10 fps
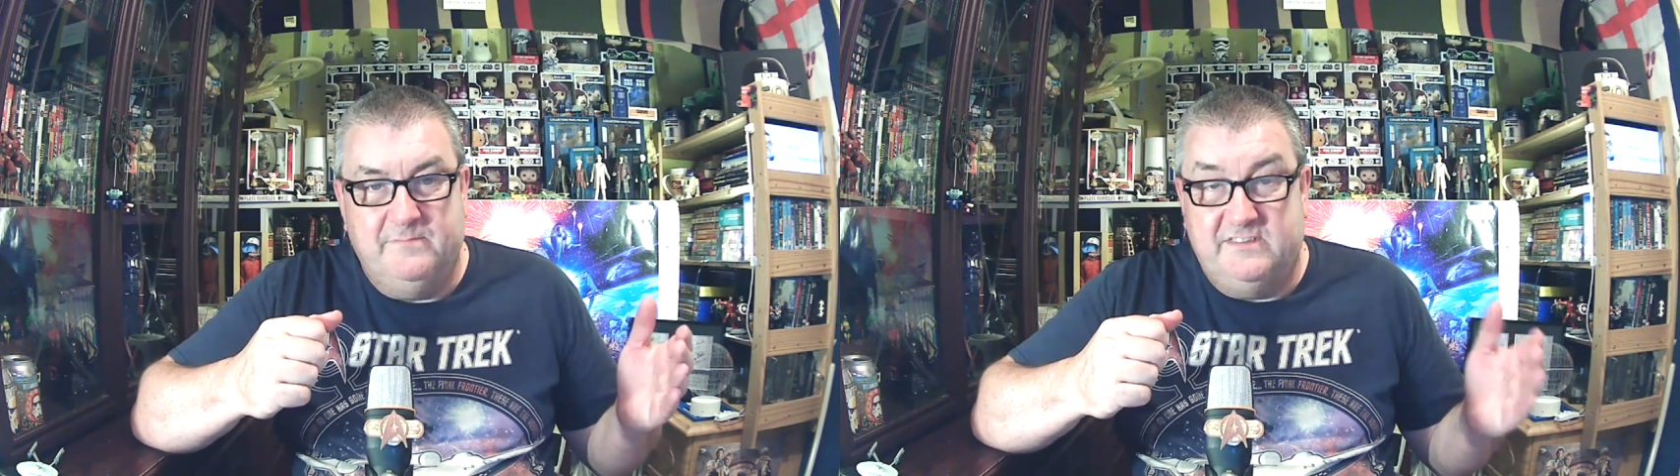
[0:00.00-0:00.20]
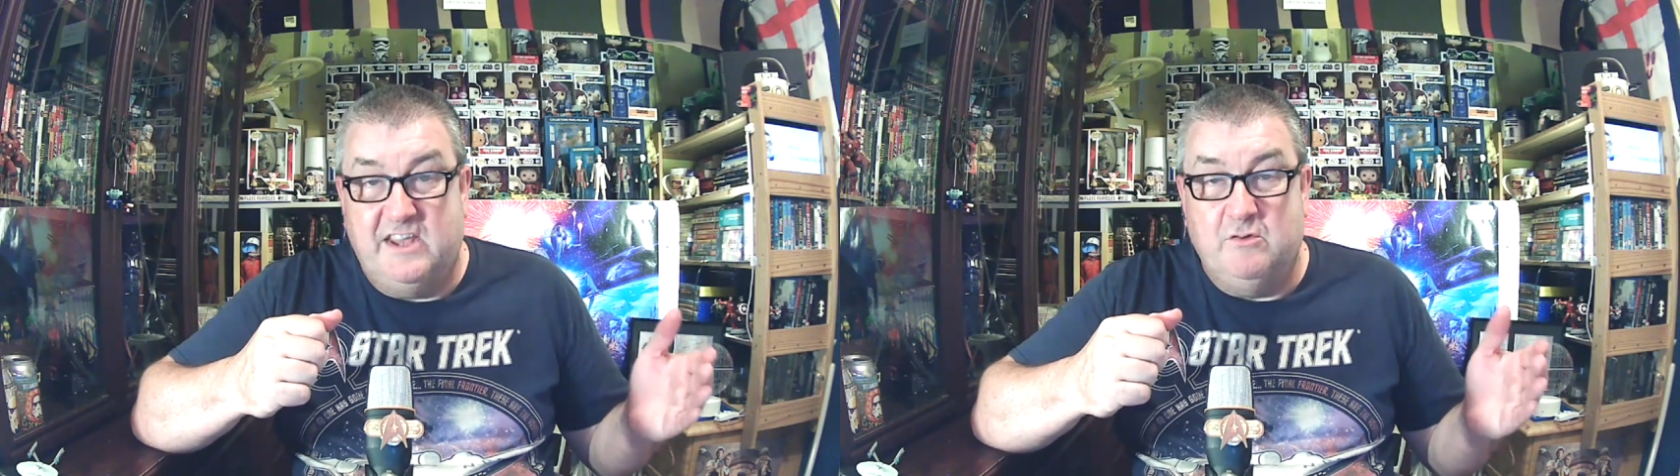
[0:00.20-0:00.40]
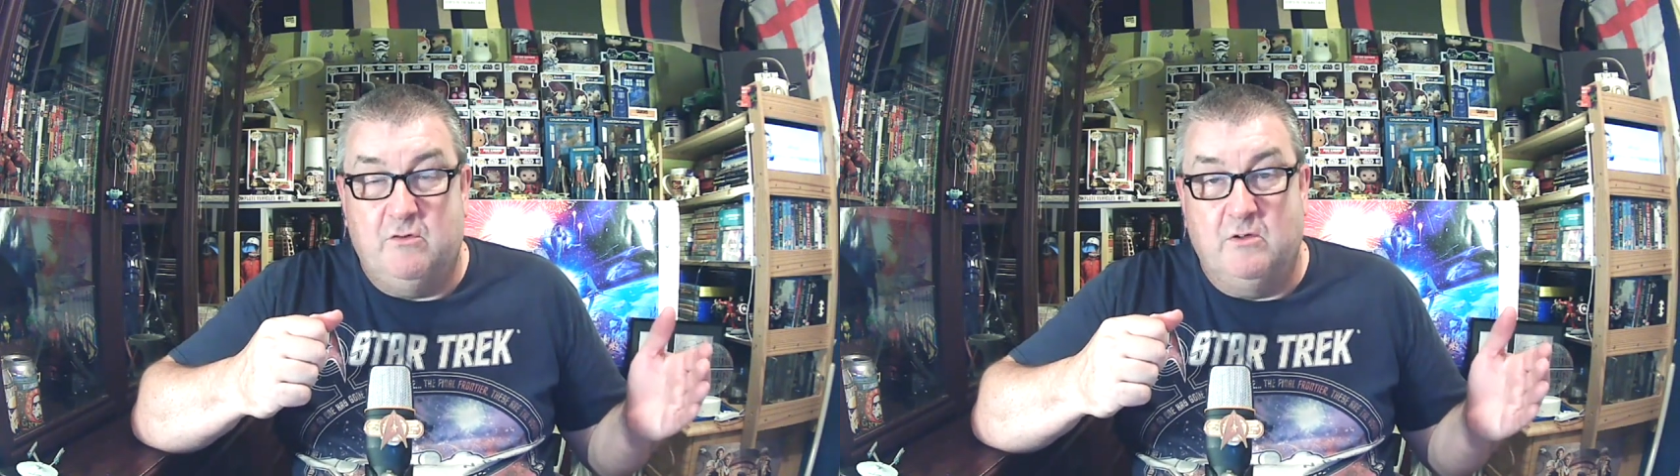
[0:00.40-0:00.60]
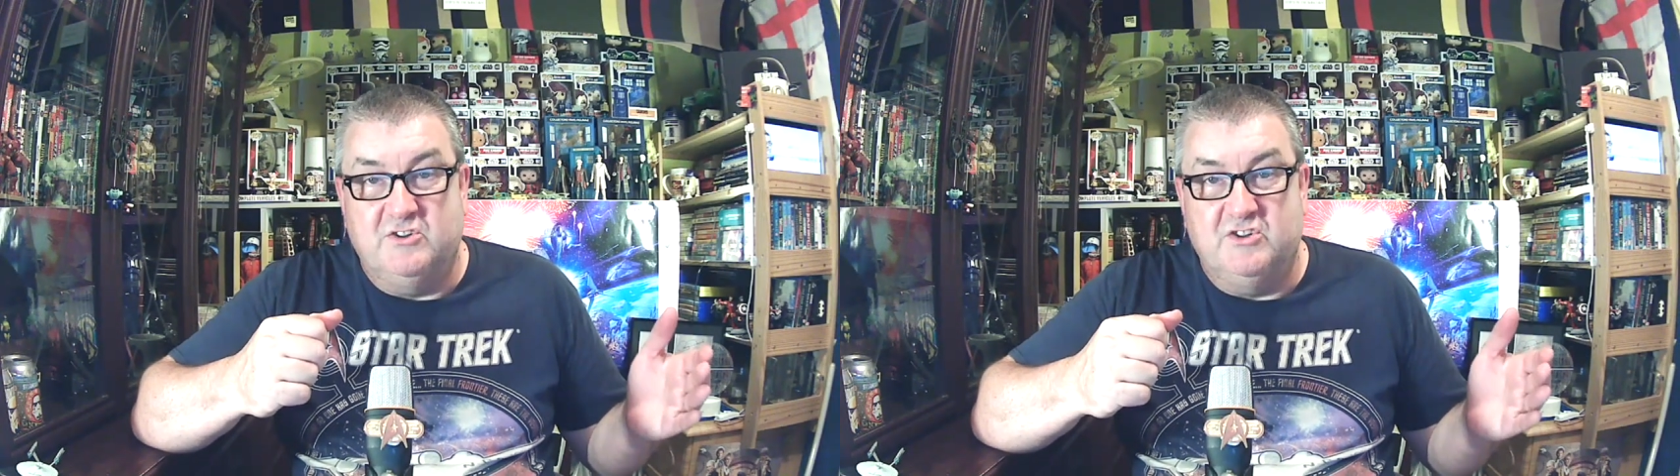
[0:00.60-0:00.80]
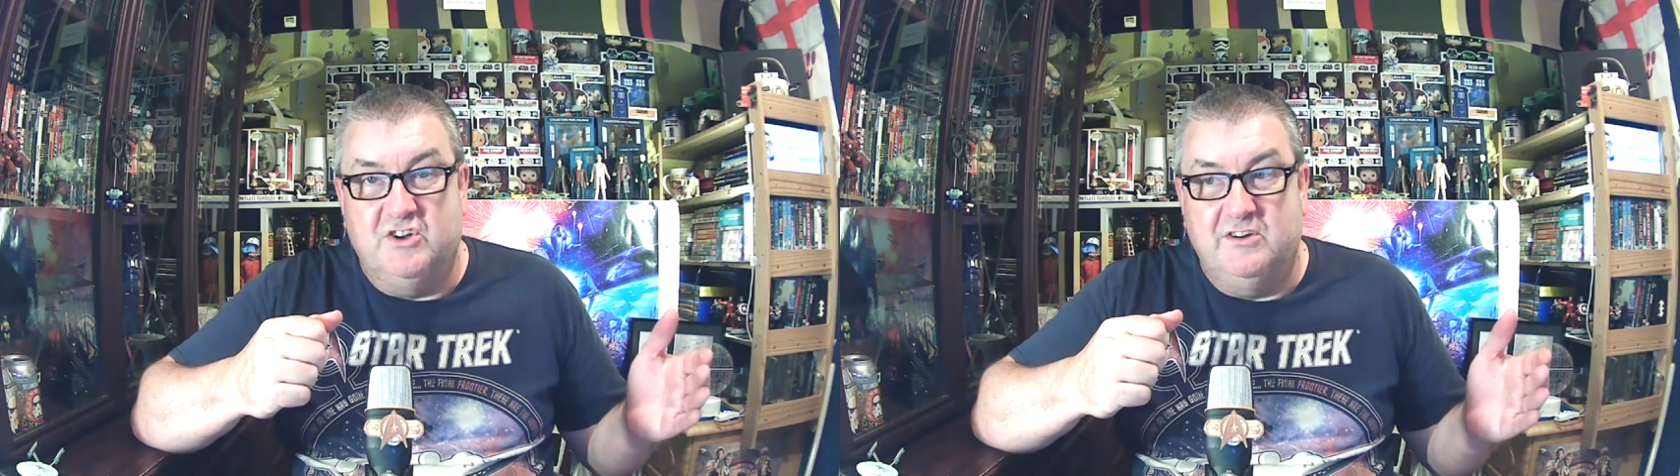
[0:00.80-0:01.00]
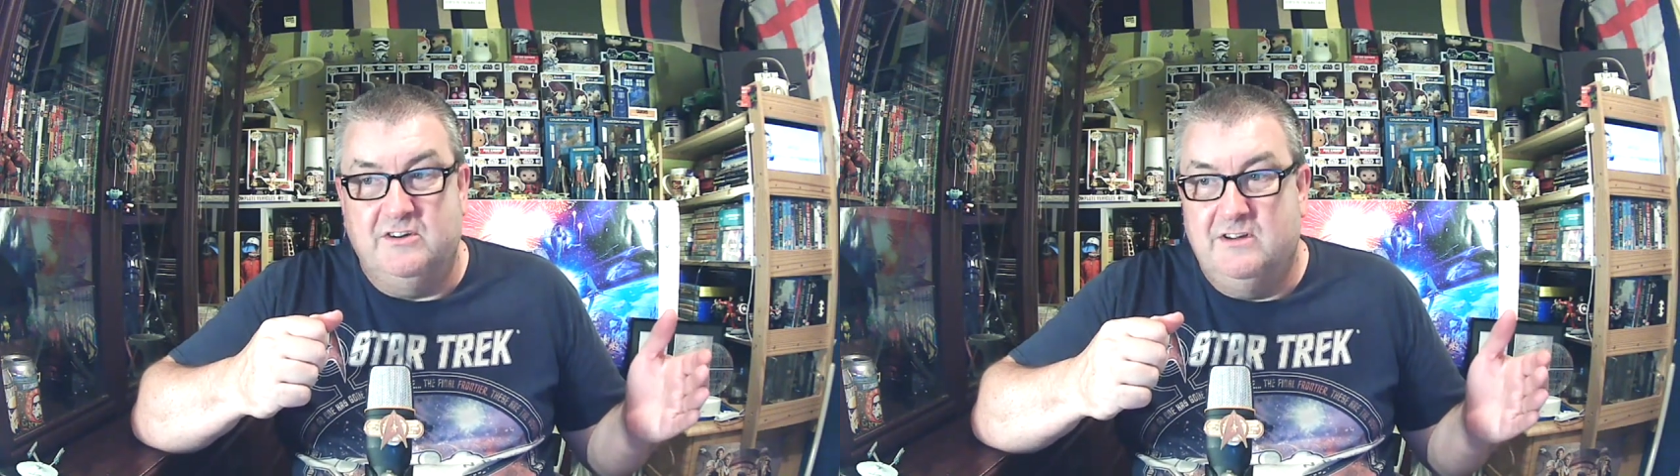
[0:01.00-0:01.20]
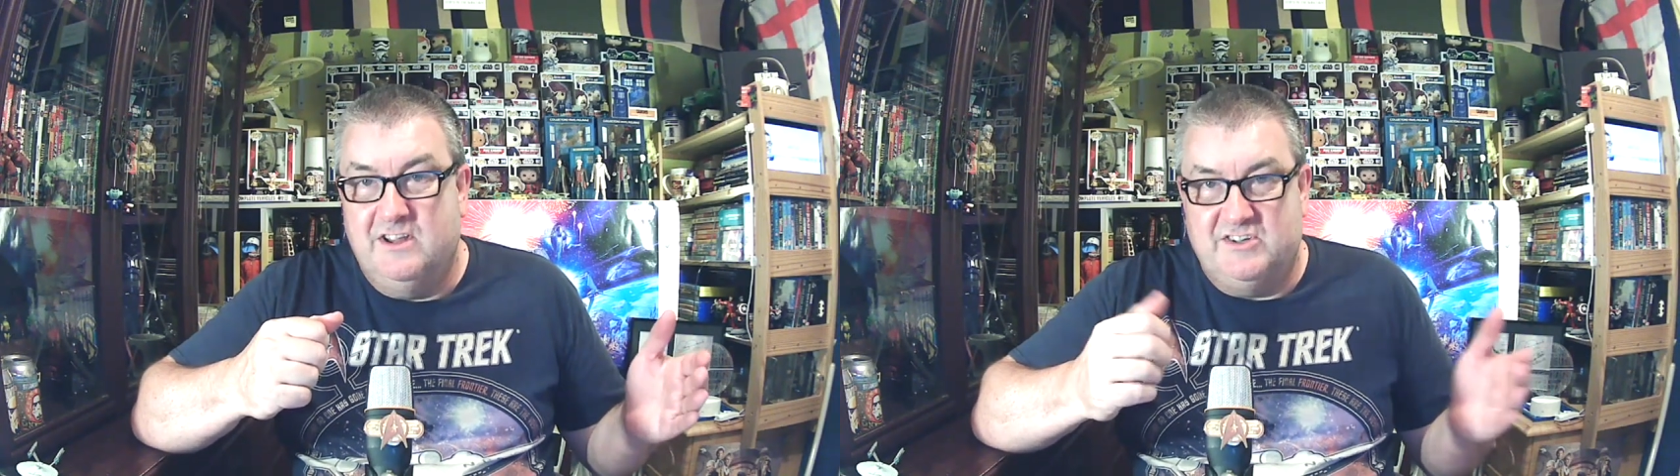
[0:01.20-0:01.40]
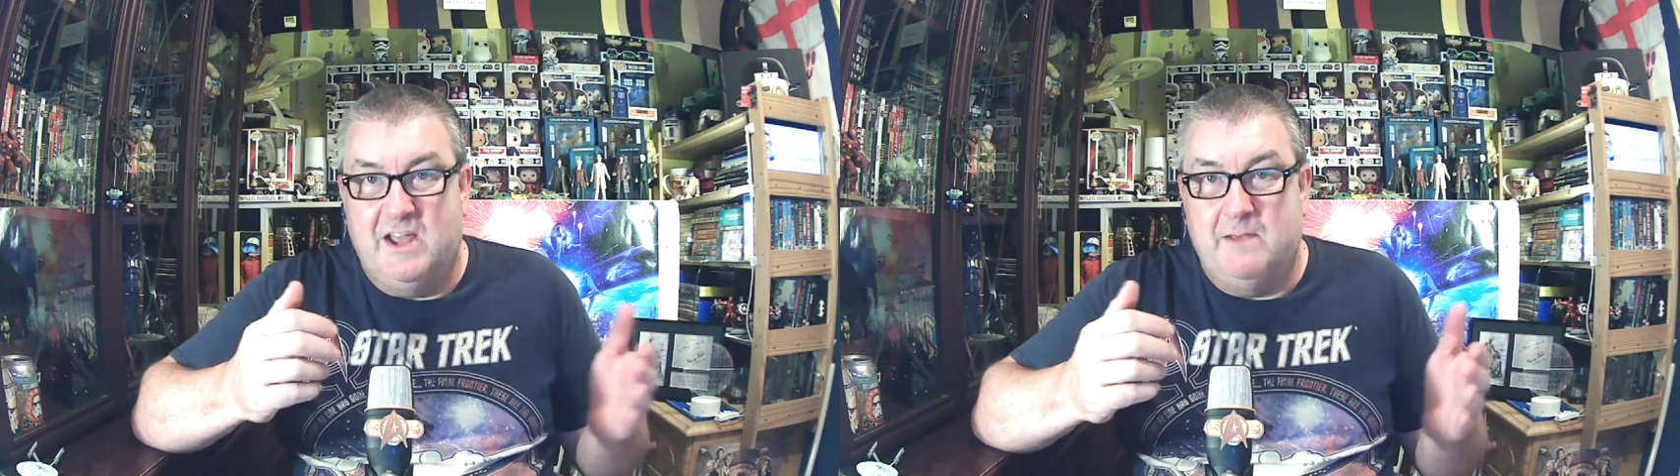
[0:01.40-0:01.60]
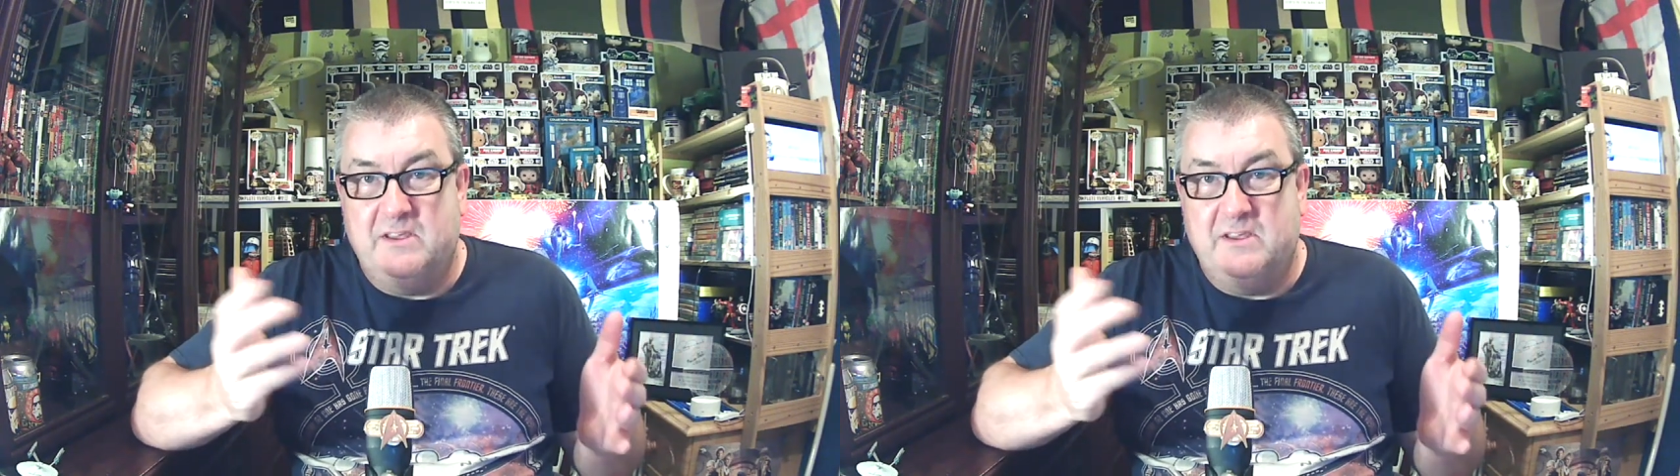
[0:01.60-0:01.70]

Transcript: 10-year-old um, son has now